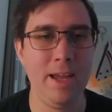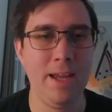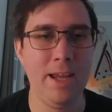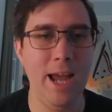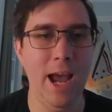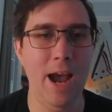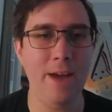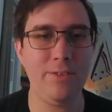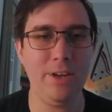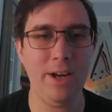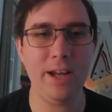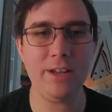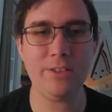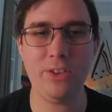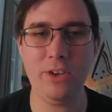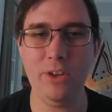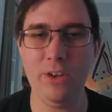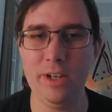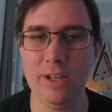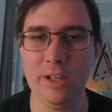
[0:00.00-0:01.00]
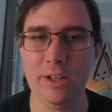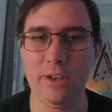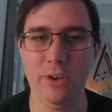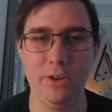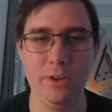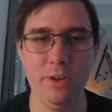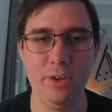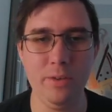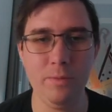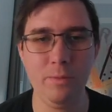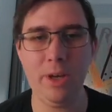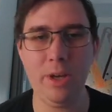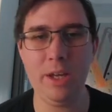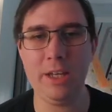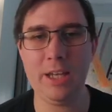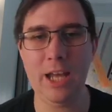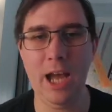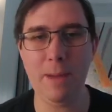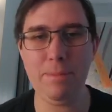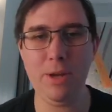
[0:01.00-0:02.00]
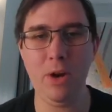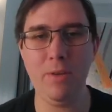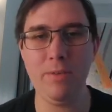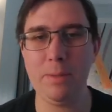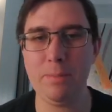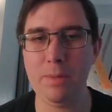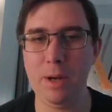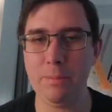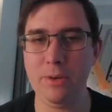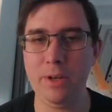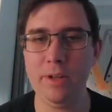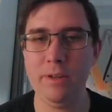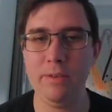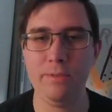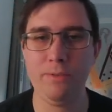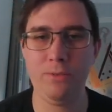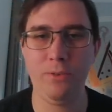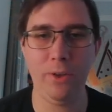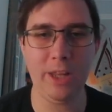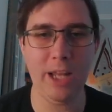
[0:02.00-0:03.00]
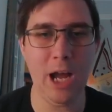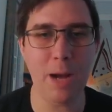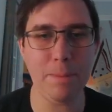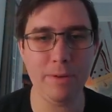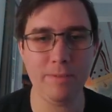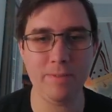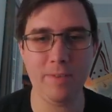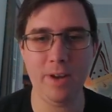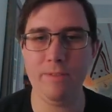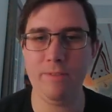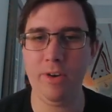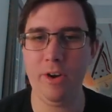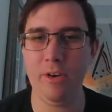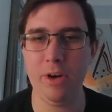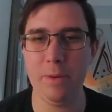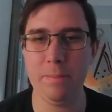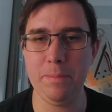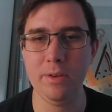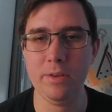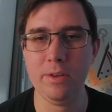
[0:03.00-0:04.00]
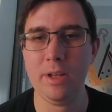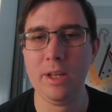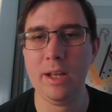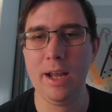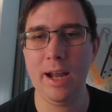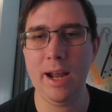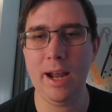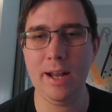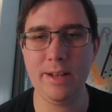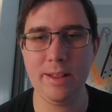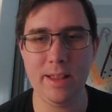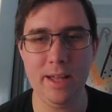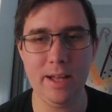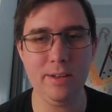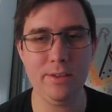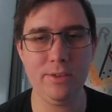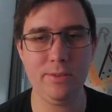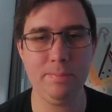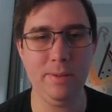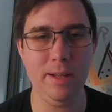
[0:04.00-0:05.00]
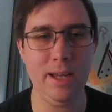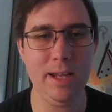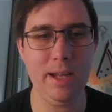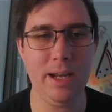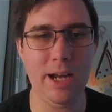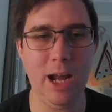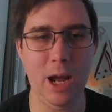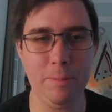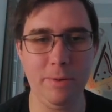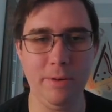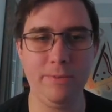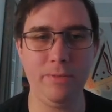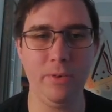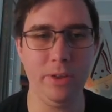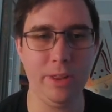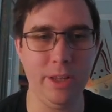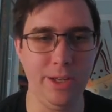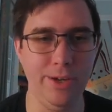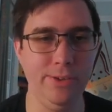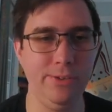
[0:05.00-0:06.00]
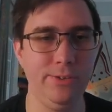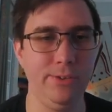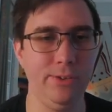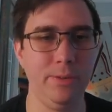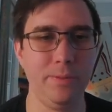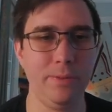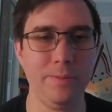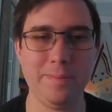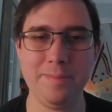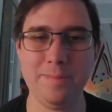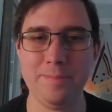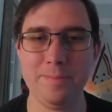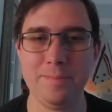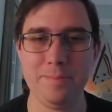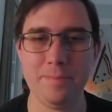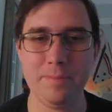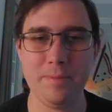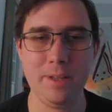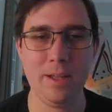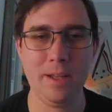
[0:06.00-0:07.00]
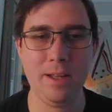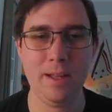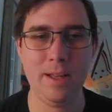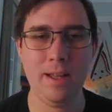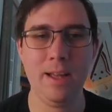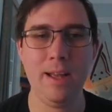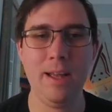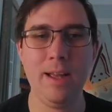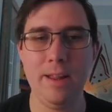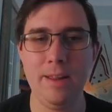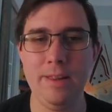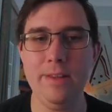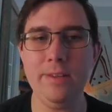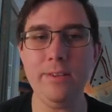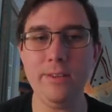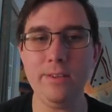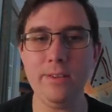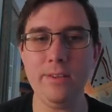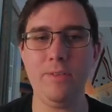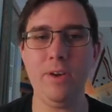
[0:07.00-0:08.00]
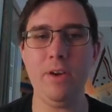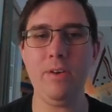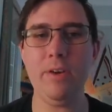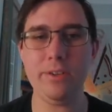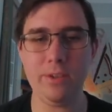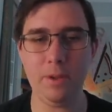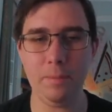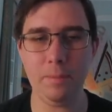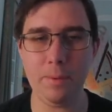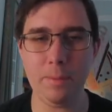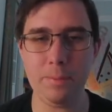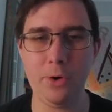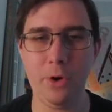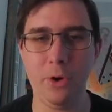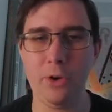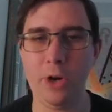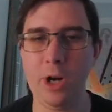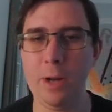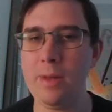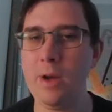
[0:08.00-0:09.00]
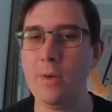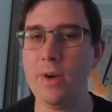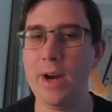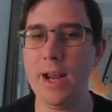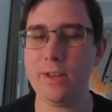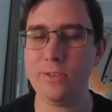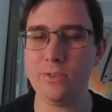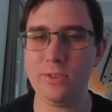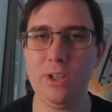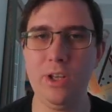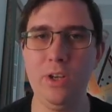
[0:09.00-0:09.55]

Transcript: After executing the kernel, we can copy over the memory for the output variable and then display an output for the user. This is a very simple program that will execute